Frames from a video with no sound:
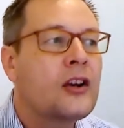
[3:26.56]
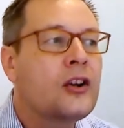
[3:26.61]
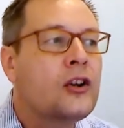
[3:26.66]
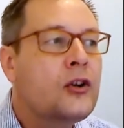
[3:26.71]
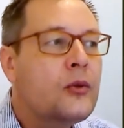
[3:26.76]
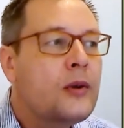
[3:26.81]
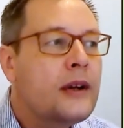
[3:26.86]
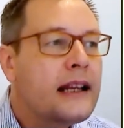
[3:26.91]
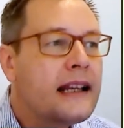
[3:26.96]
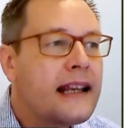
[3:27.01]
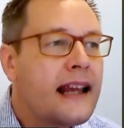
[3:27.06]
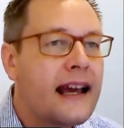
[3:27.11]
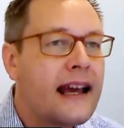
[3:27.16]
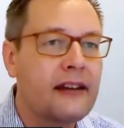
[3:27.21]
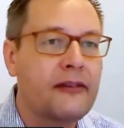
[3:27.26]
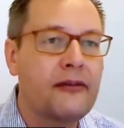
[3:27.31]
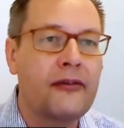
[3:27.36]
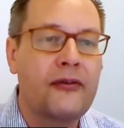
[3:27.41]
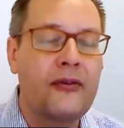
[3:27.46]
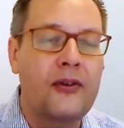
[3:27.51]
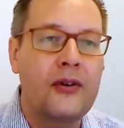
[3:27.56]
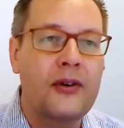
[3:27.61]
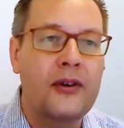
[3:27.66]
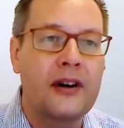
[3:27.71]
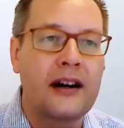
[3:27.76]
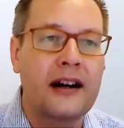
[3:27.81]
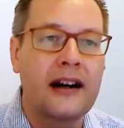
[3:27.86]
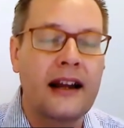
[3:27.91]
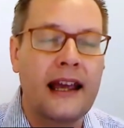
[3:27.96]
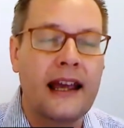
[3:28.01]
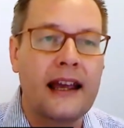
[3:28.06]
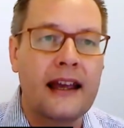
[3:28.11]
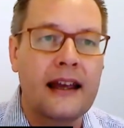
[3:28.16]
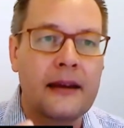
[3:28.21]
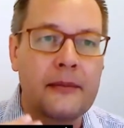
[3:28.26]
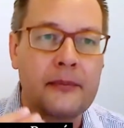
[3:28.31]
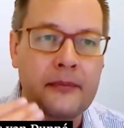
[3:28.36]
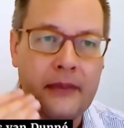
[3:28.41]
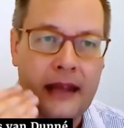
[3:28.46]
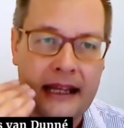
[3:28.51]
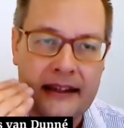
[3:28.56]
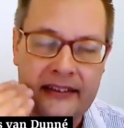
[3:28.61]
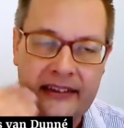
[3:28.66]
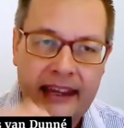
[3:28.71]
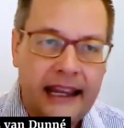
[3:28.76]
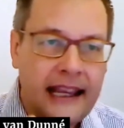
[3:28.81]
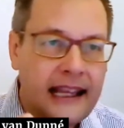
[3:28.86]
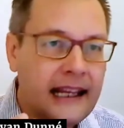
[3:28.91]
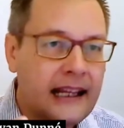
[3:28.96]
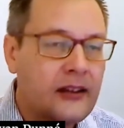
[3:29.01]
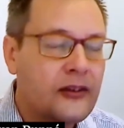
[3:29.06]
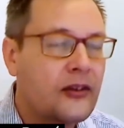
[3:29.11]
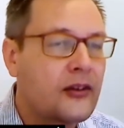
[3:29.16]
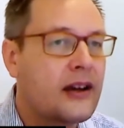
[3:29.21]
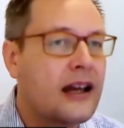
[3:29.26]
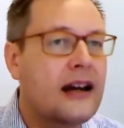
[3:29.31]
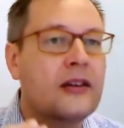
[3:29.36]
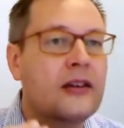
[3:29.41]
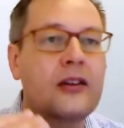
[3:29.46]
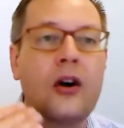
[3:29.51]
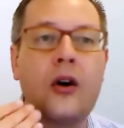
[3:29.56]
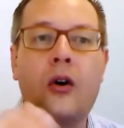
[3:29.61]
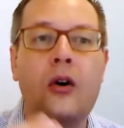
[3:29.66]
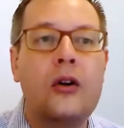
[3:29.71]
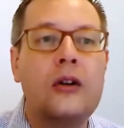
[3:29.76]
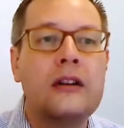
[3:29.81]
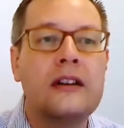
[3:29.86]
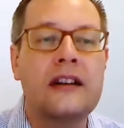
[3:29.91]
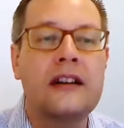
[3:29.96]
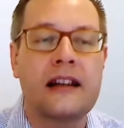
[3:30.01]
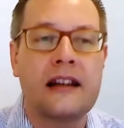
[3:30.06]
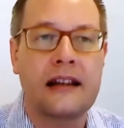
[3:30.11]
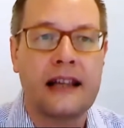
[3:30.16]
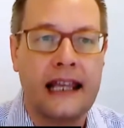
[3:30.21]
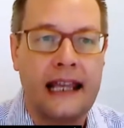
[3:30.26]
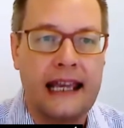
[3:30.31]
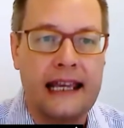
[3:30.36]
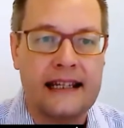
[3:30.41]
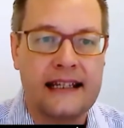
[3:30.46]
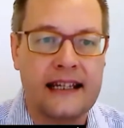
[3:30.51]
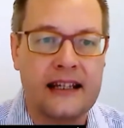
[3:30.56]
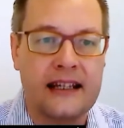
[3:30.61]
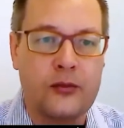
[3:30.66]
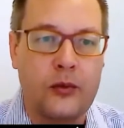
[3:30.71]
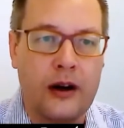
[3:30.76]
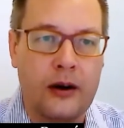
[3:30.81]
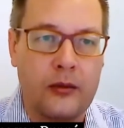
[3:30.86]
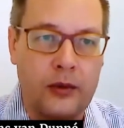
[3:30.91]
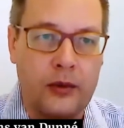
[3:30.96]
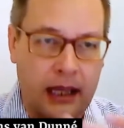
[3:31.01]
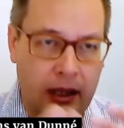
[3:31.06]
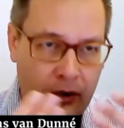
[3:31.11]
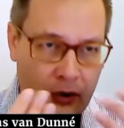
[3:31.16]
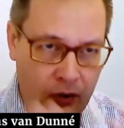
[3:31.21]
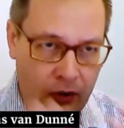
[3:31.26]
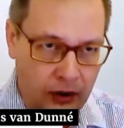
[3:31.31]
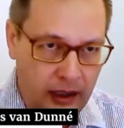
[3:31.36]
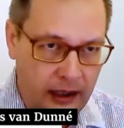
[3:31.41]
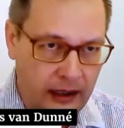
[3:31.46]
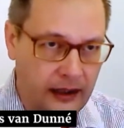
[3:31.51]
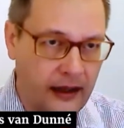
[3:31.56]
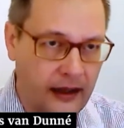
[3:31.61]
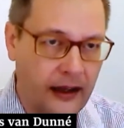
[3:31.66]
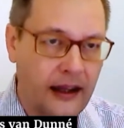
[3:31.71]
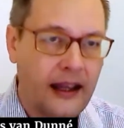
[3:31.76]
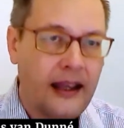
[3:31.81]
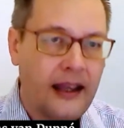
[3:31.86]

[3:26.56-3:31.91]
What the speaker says: Doing that and taking into account all the cases where we couldn't